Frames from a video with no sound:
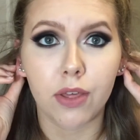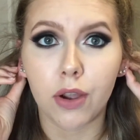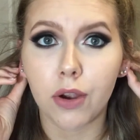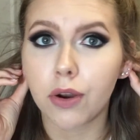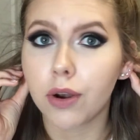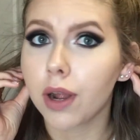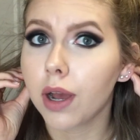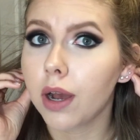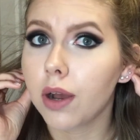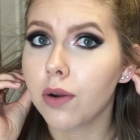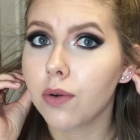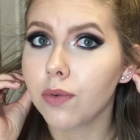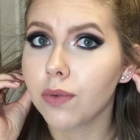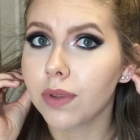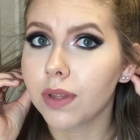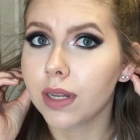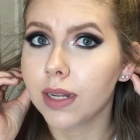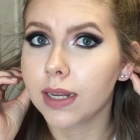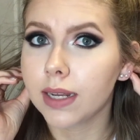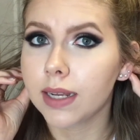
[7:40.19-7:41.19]
third holes
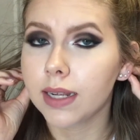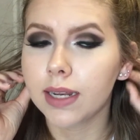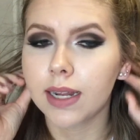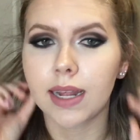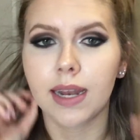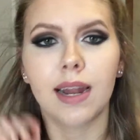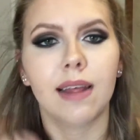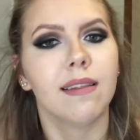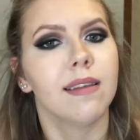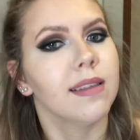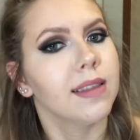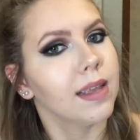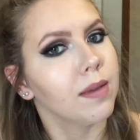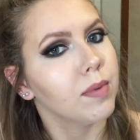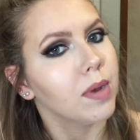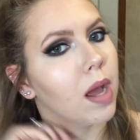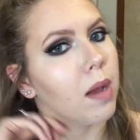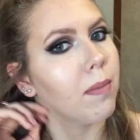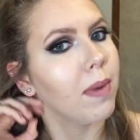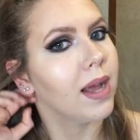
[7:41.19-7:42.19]
done, and at the
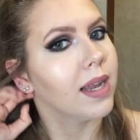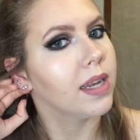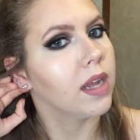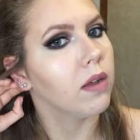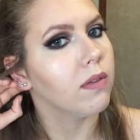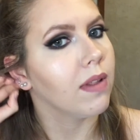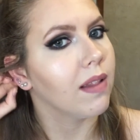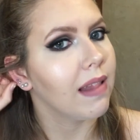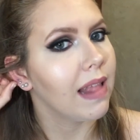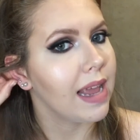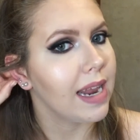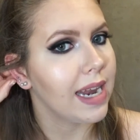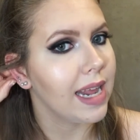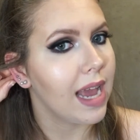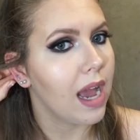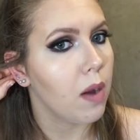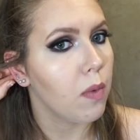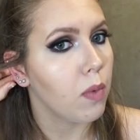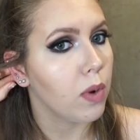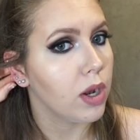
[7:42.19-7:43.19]
same time I told the lady
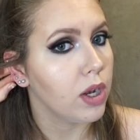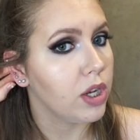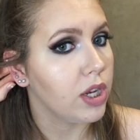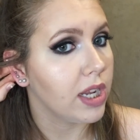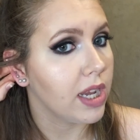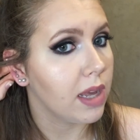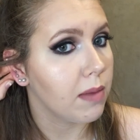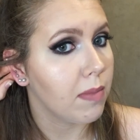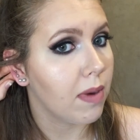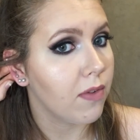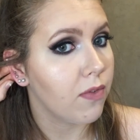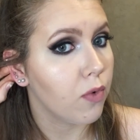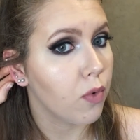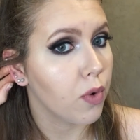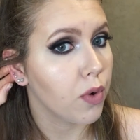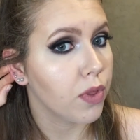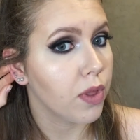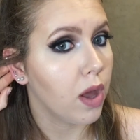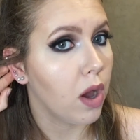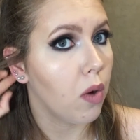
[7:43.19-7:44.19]
I wanted to get my
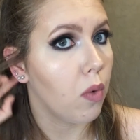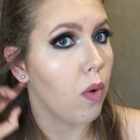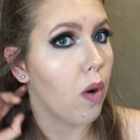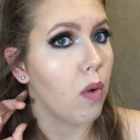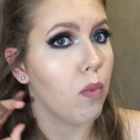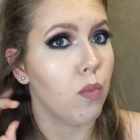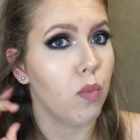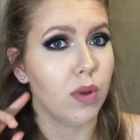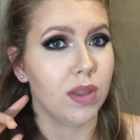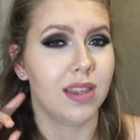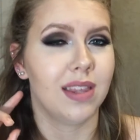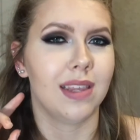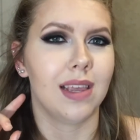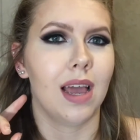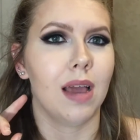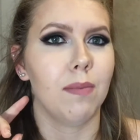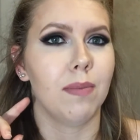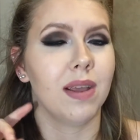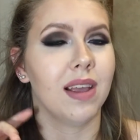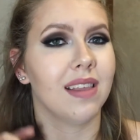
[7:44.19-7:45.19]
fourth hole on one
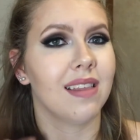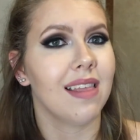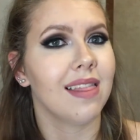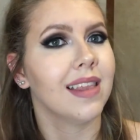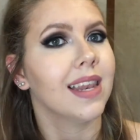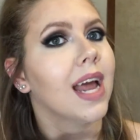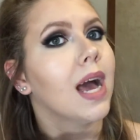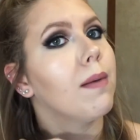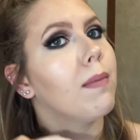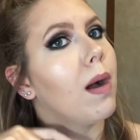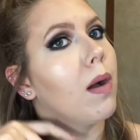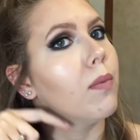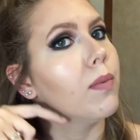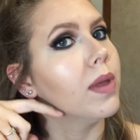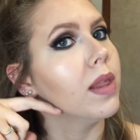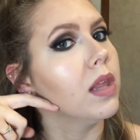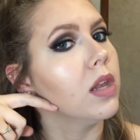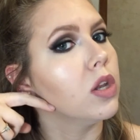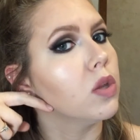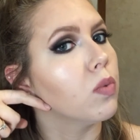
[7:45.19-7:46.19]
side, because at the time I
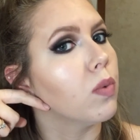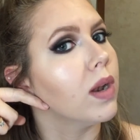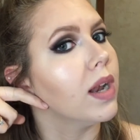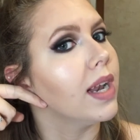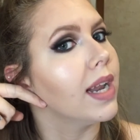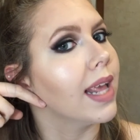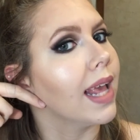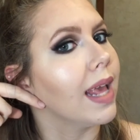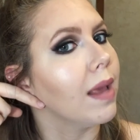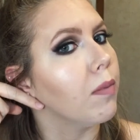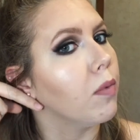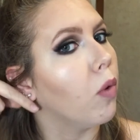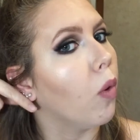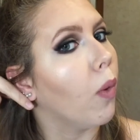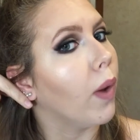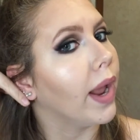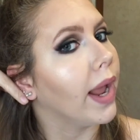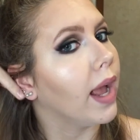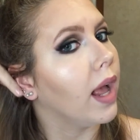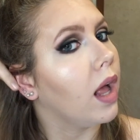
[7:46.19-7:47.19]
really just wanted to keep
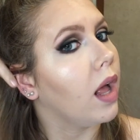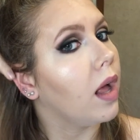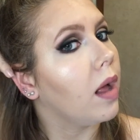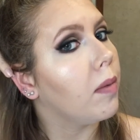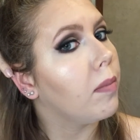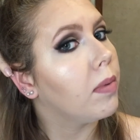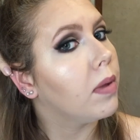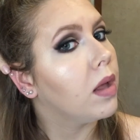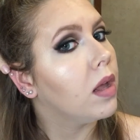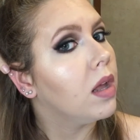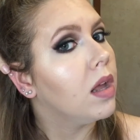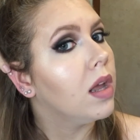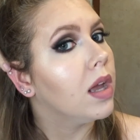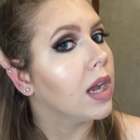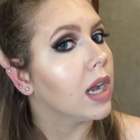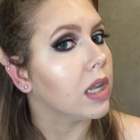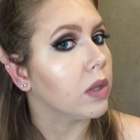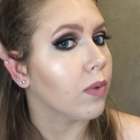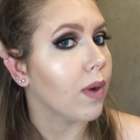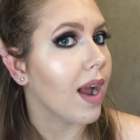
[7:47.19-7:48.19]
going up,
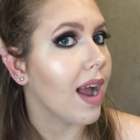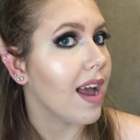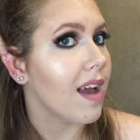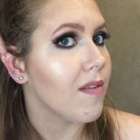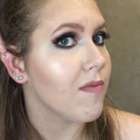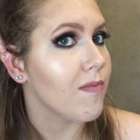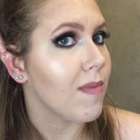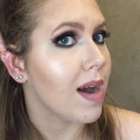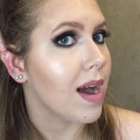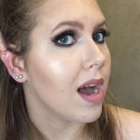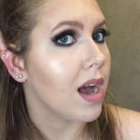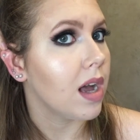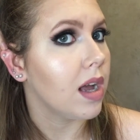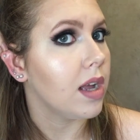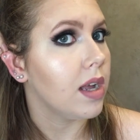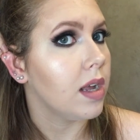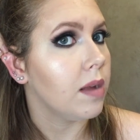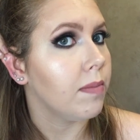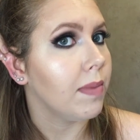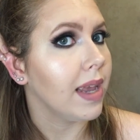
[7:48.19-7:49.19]
because where I have my
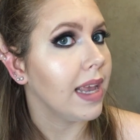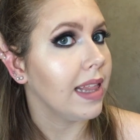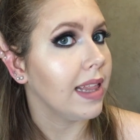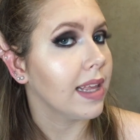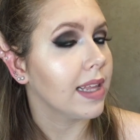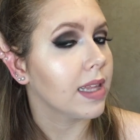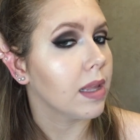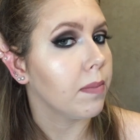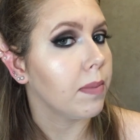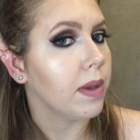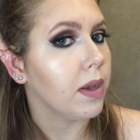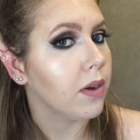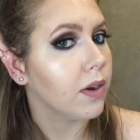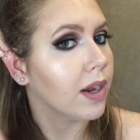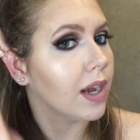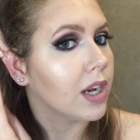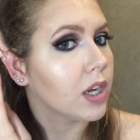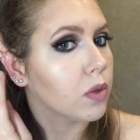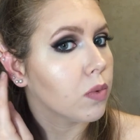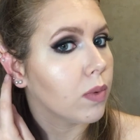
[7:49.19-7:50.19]
helix up
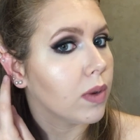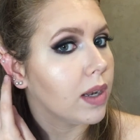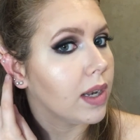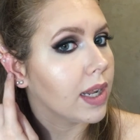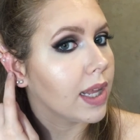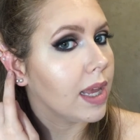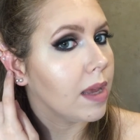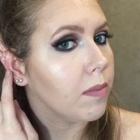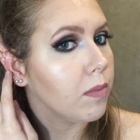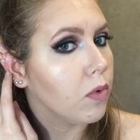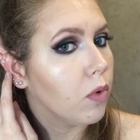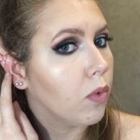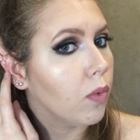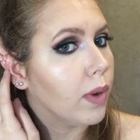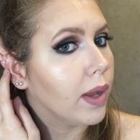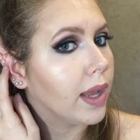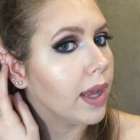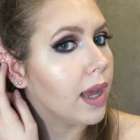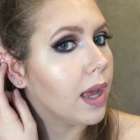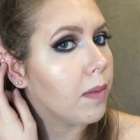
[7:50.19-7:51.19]
here, I just wanted to keep
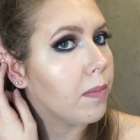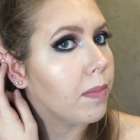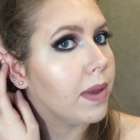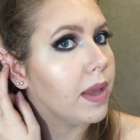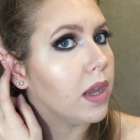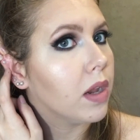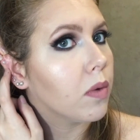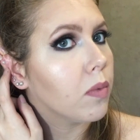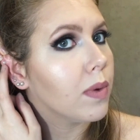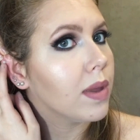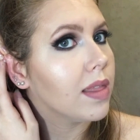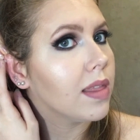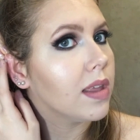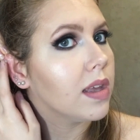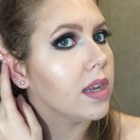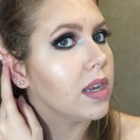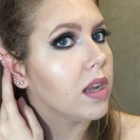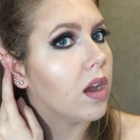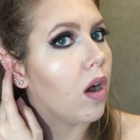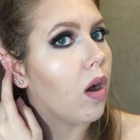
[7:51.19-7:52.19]
going up here with
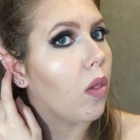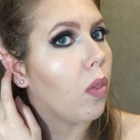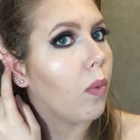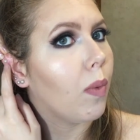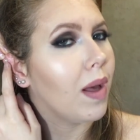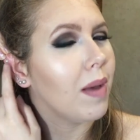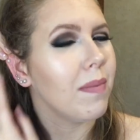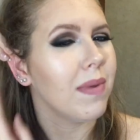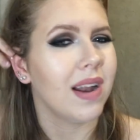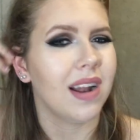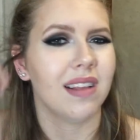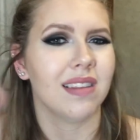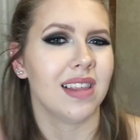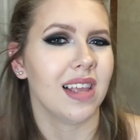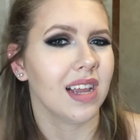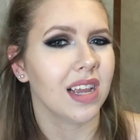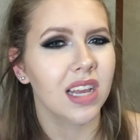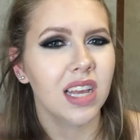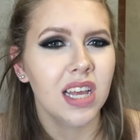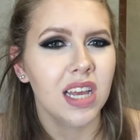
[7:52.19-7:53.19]
it all the way, but I was
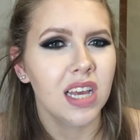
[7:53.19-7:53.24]
like,